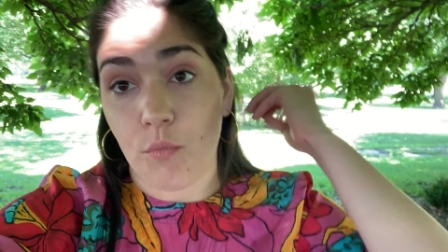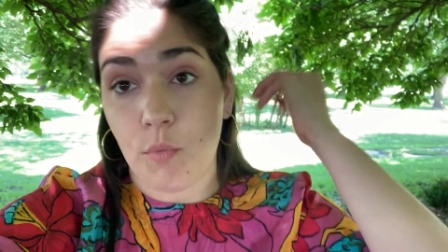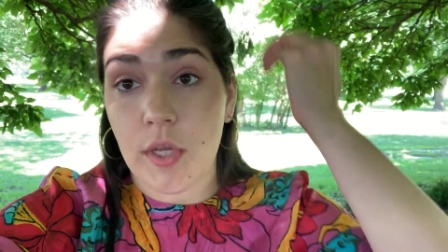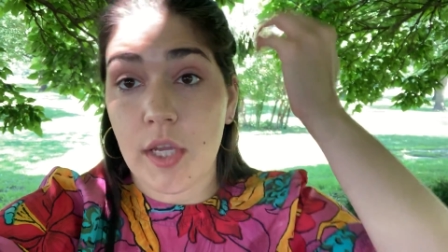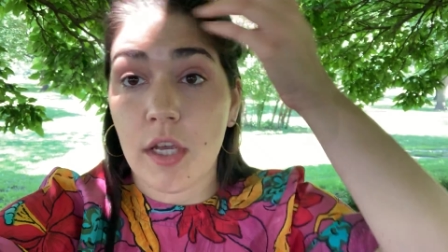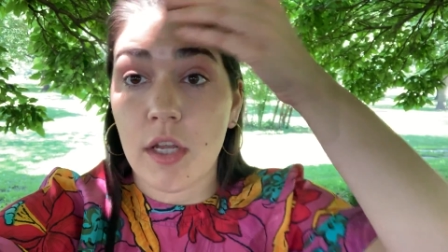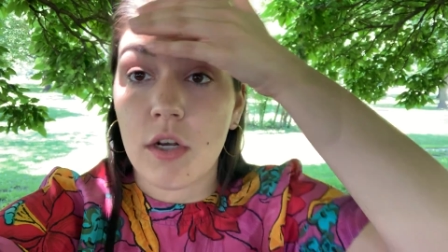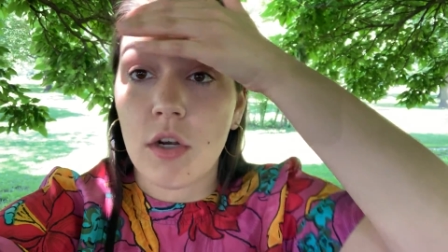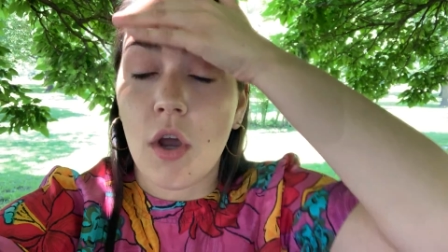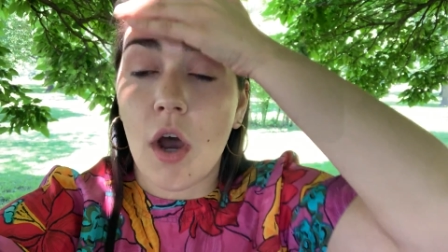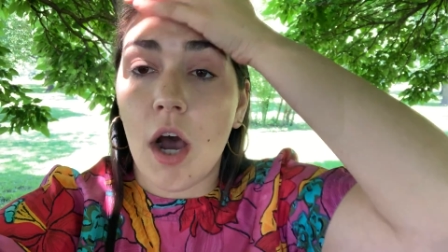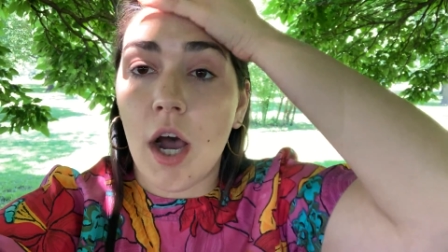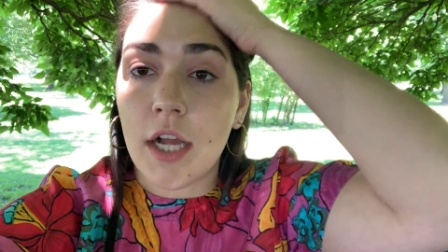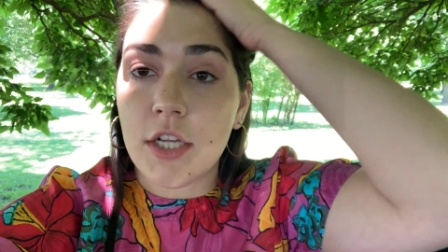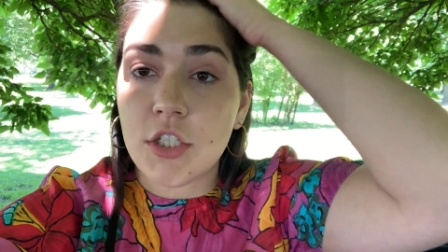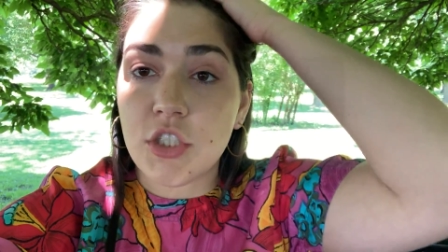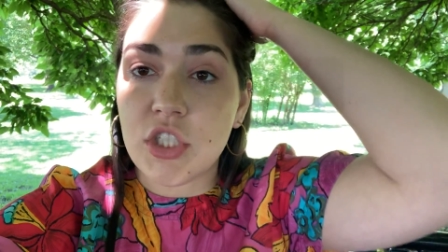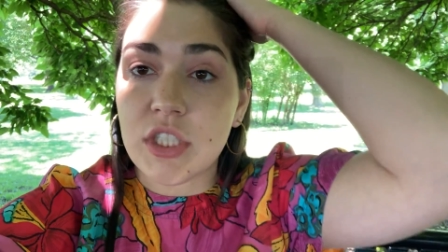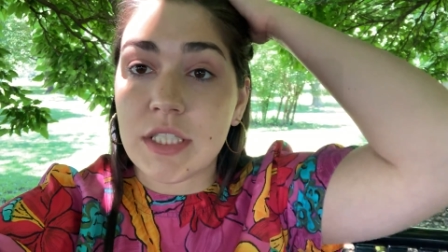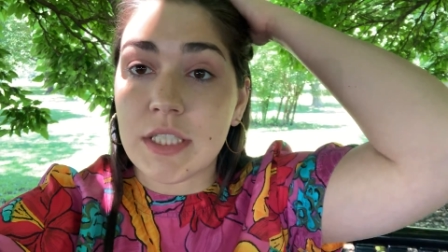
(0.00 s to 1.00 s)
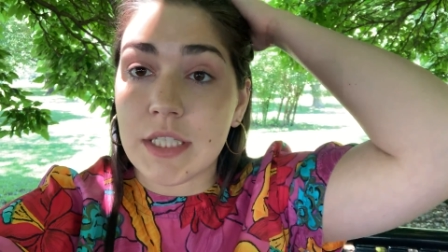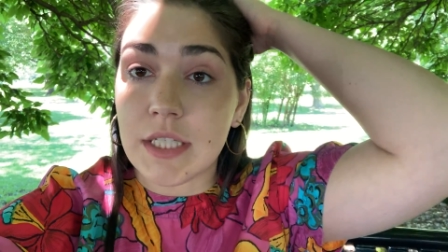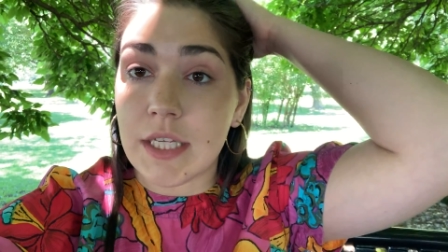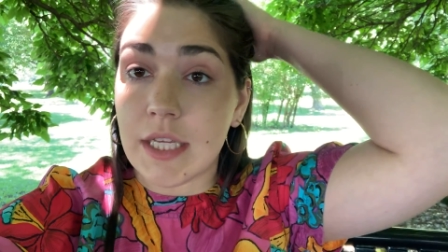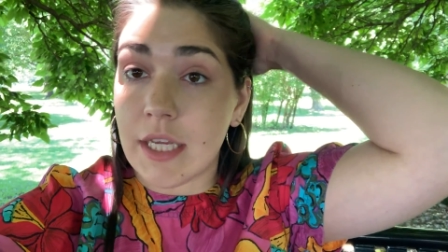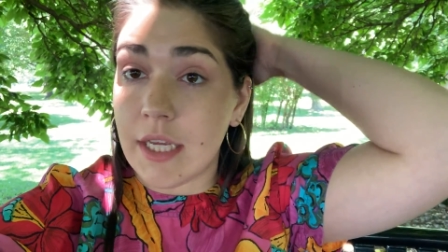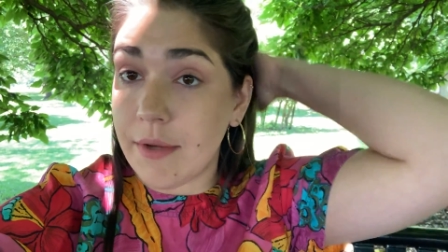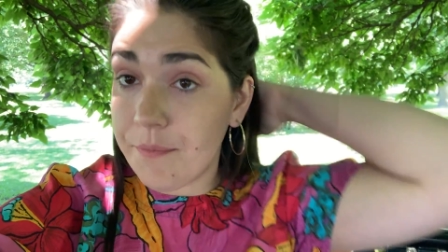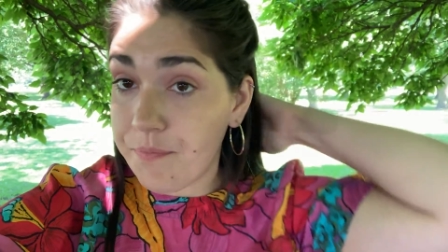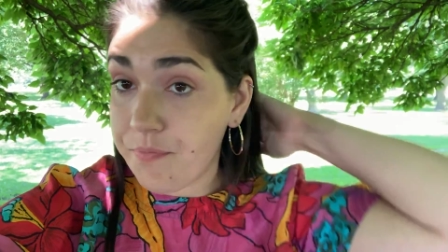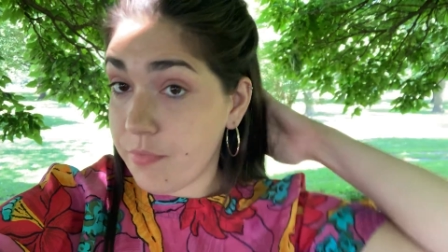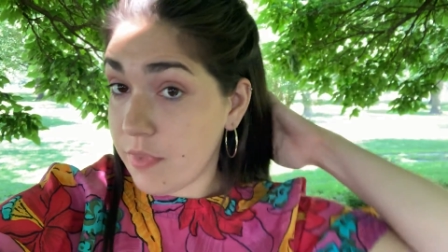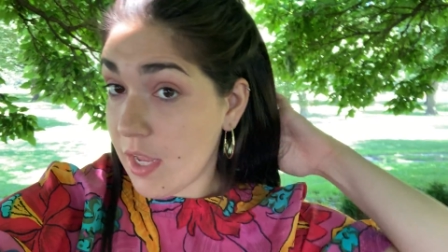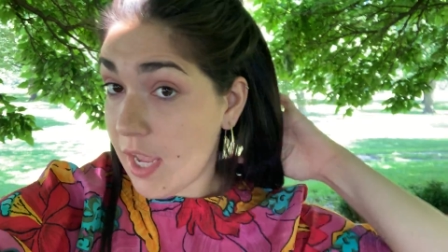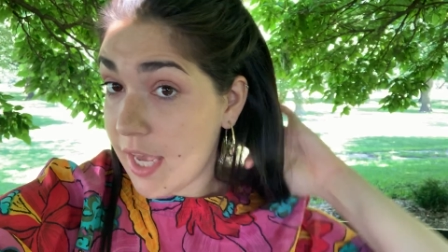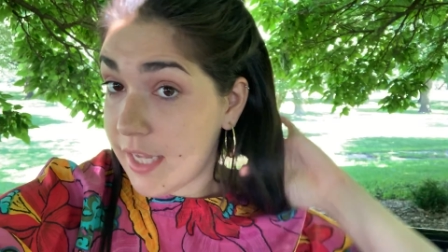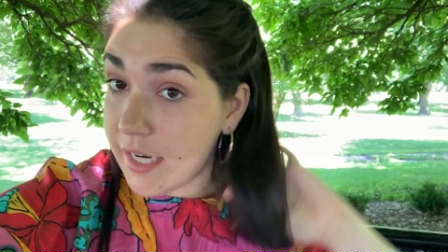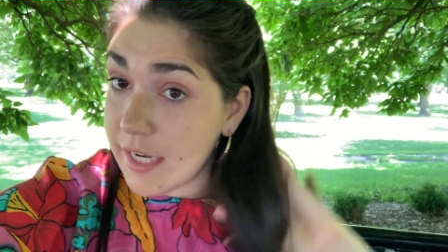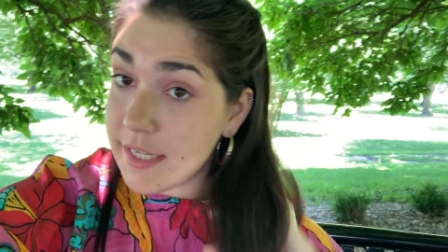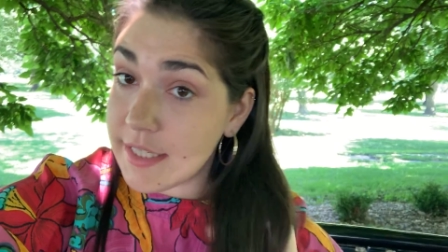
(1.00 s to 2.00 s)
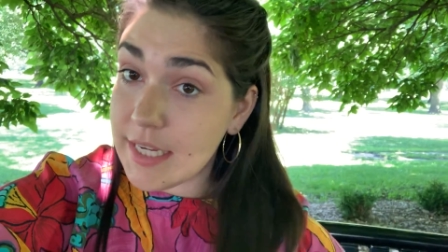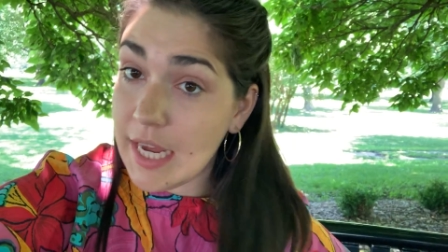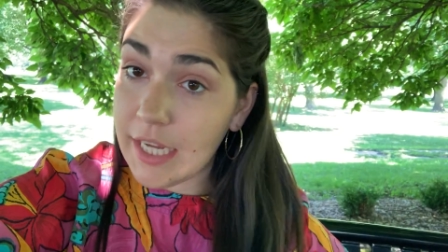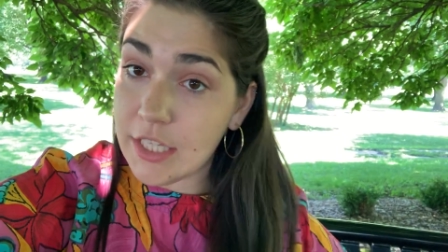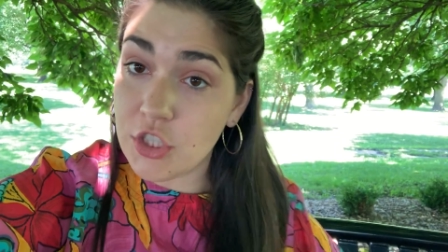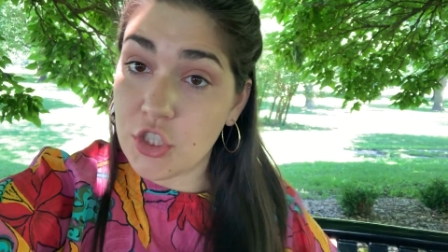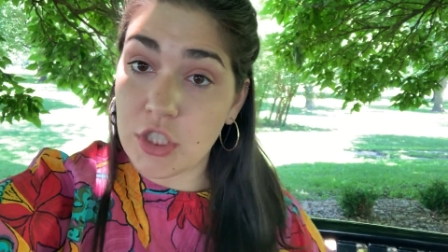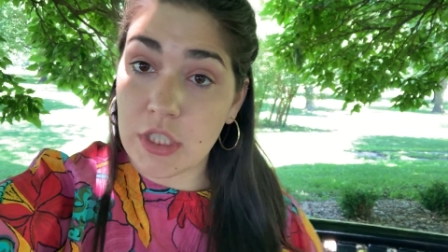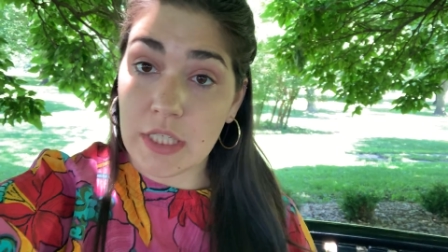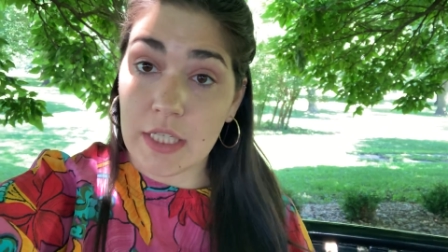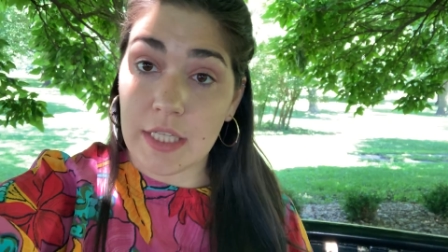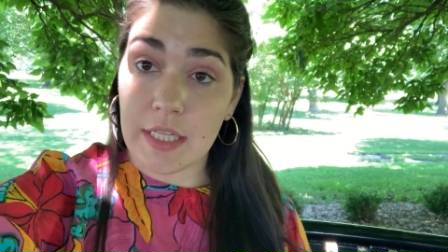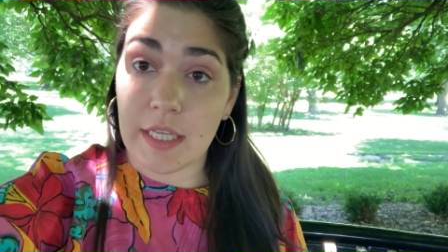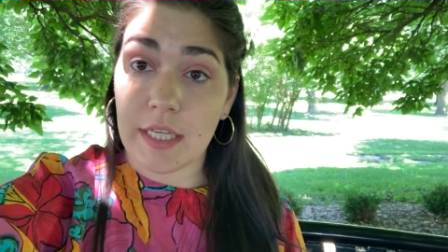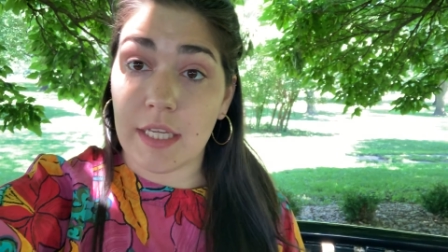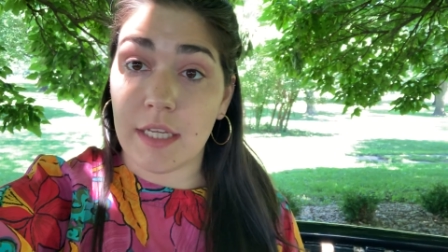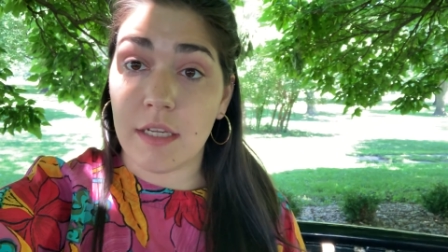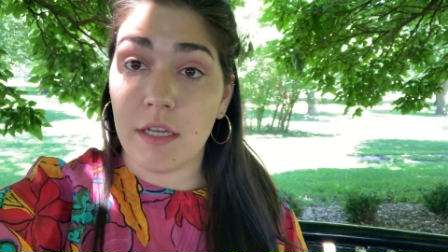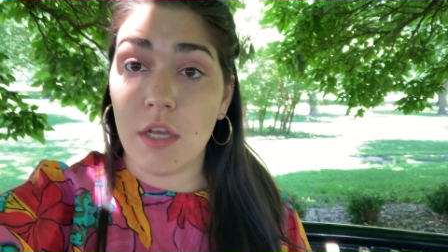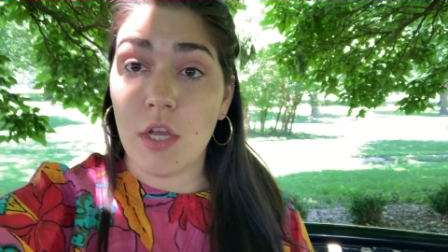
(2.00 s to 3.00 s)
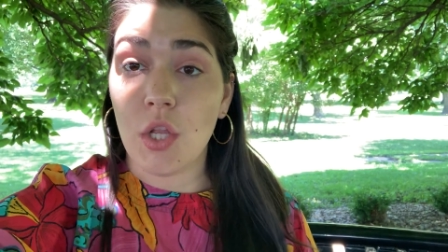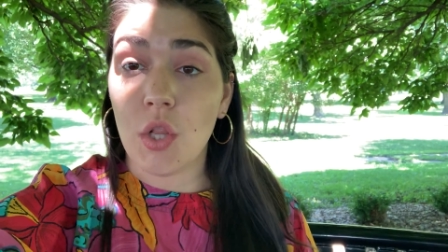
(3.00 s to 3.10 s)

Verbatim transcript: We can consciously and intentionally